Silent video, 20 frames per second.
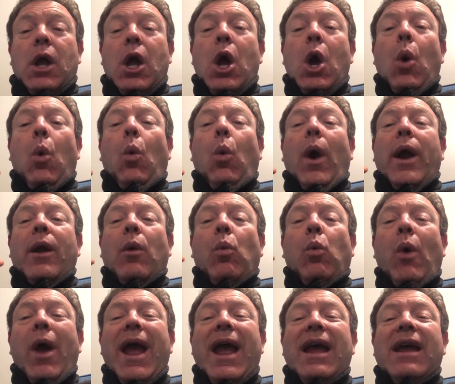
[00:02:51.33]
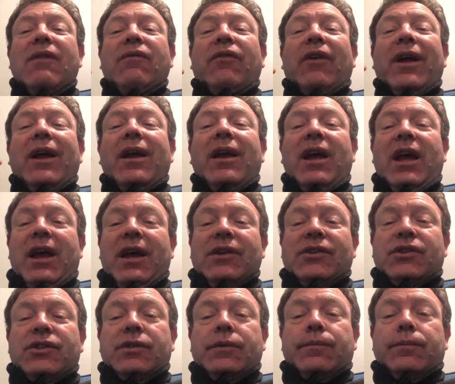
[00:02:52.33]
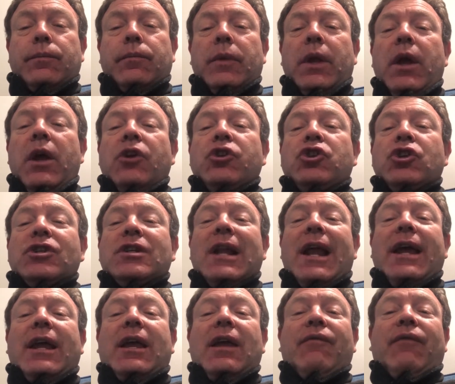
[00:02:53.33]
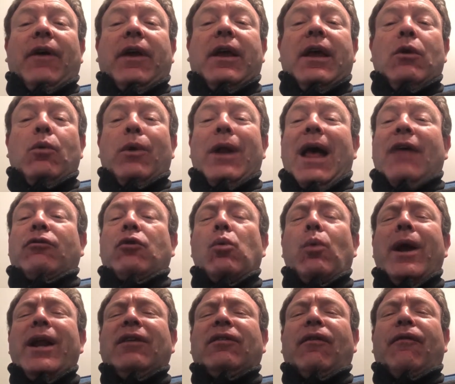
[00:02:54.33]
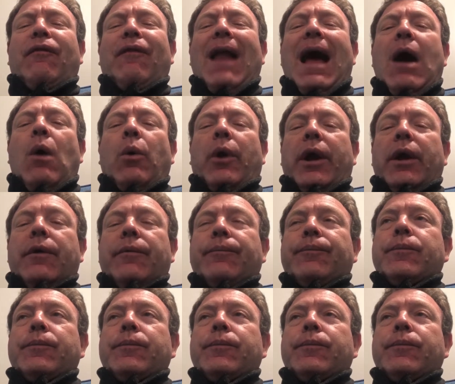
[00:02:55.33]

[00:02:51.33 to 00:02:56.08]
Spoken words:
what a wave is. Just like if a kid would ask you, what is a flower?